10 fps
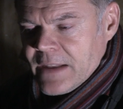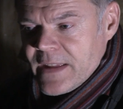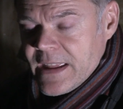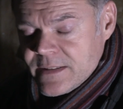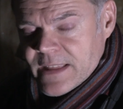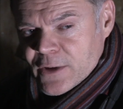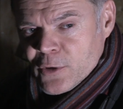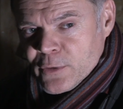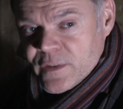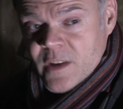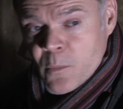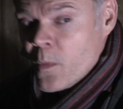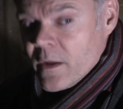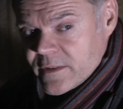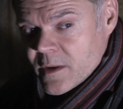if it is that good,
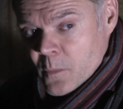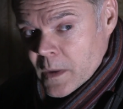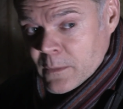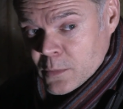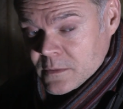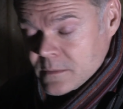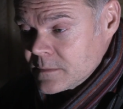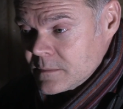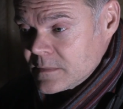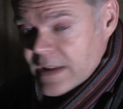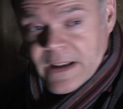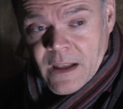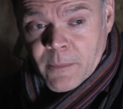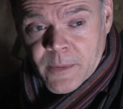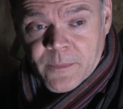someone somewhere will take it
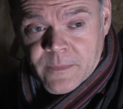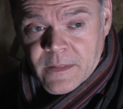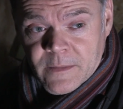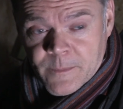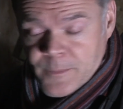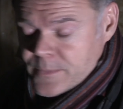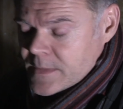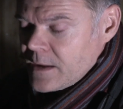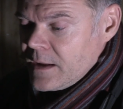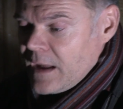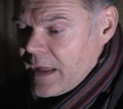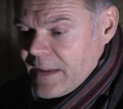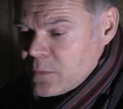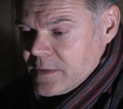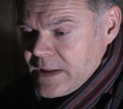up. And
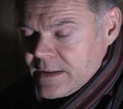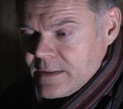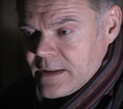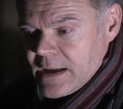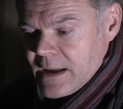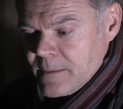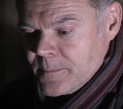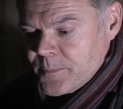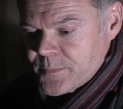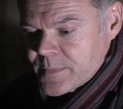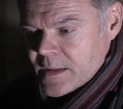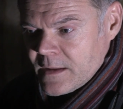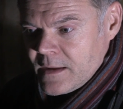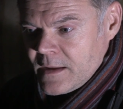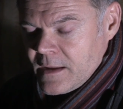that's what I did.
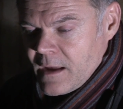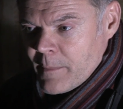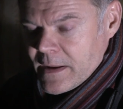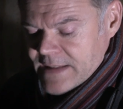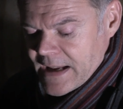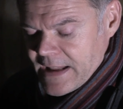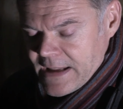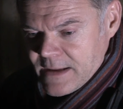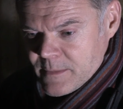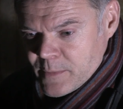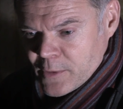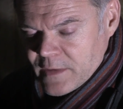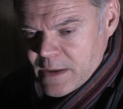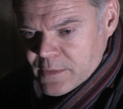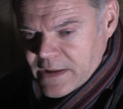I met Danny
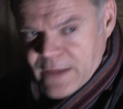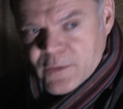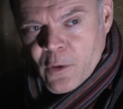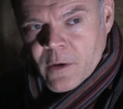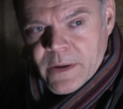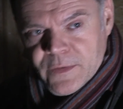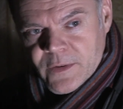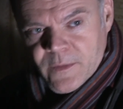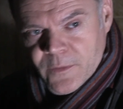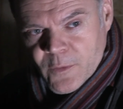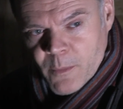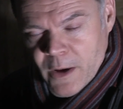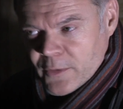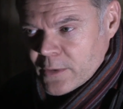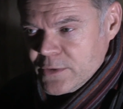because he was a guest columnist for
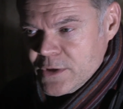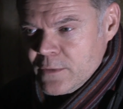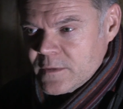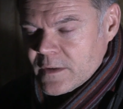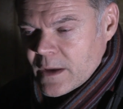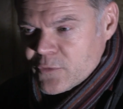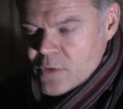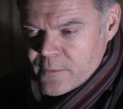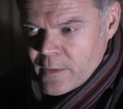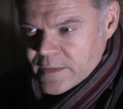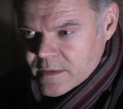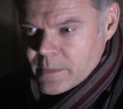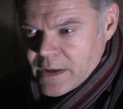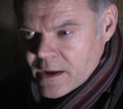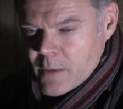Motorcycle News, and I was trying to find
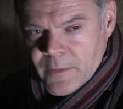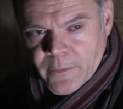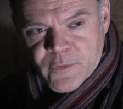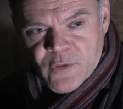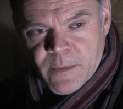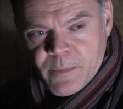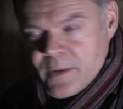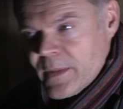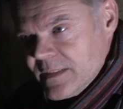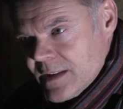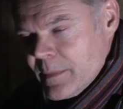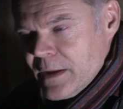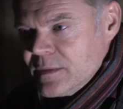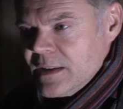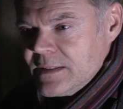somebody to go with on the trip. They sent me
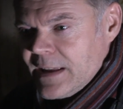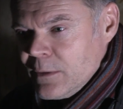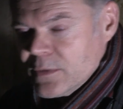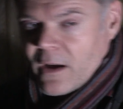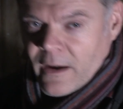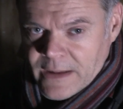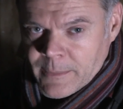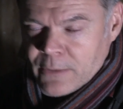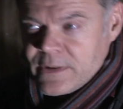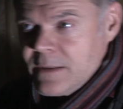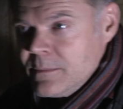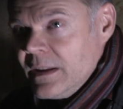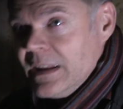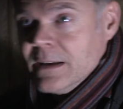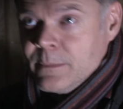his details. I emailed him.
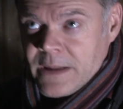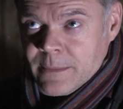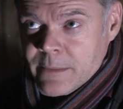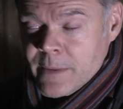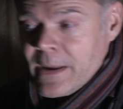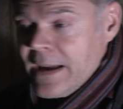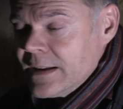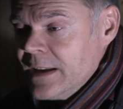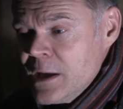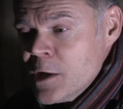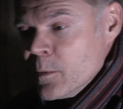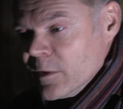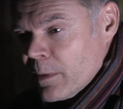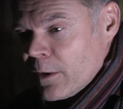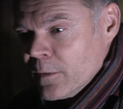He emailed me back. We
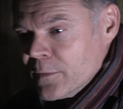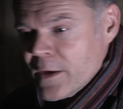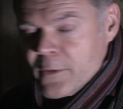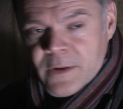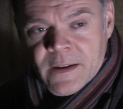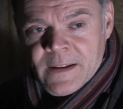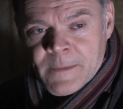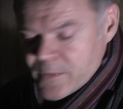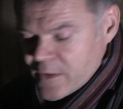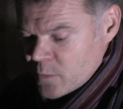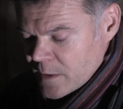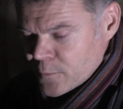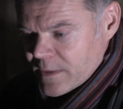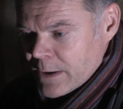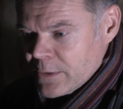spoke on the phone.
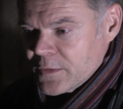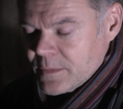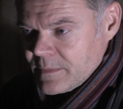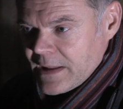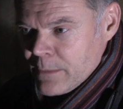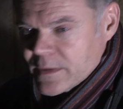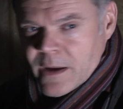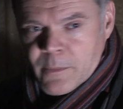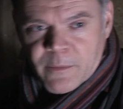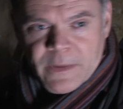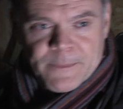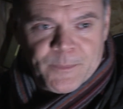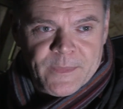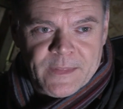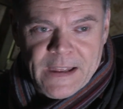24 hours, he was coming with me.
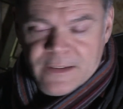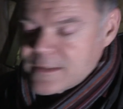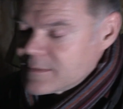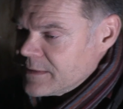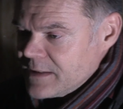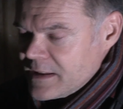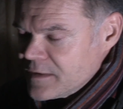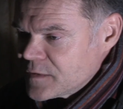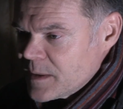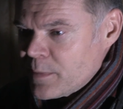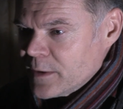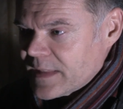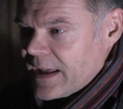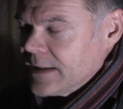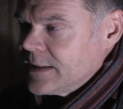That's simple as
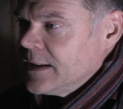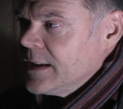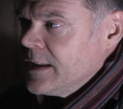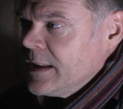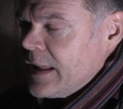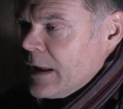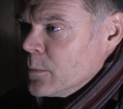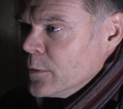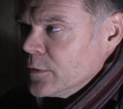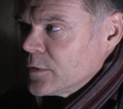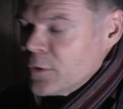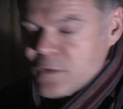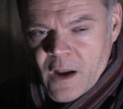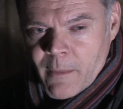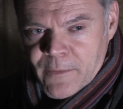that. It was
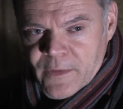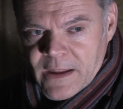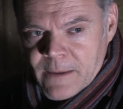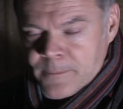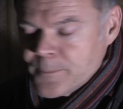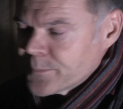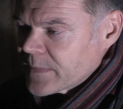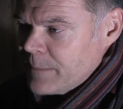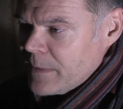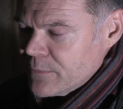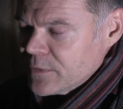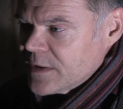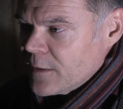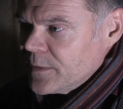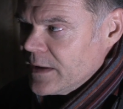good timing for him. He'd been through a
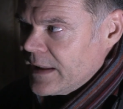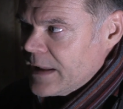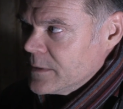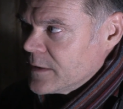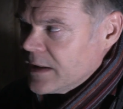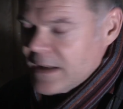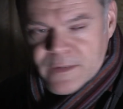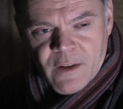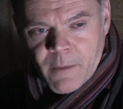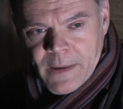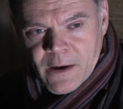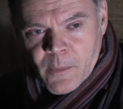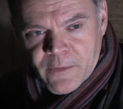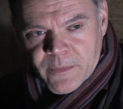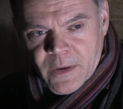tough year. He just needed the time out
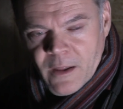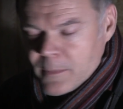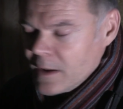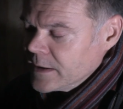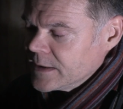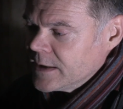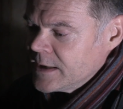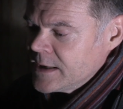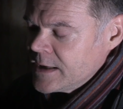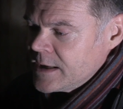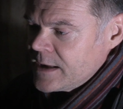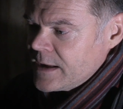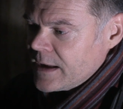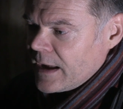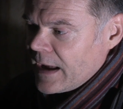away from the limelight.
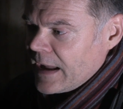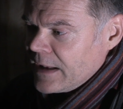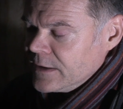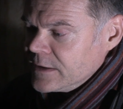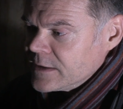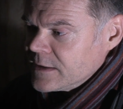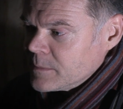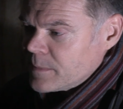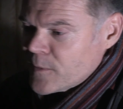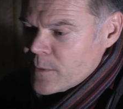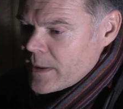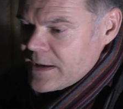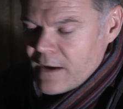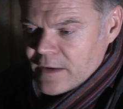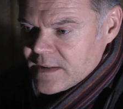And before we
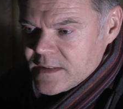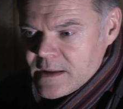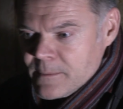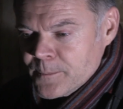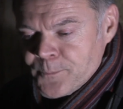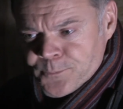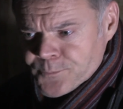went, I said to him,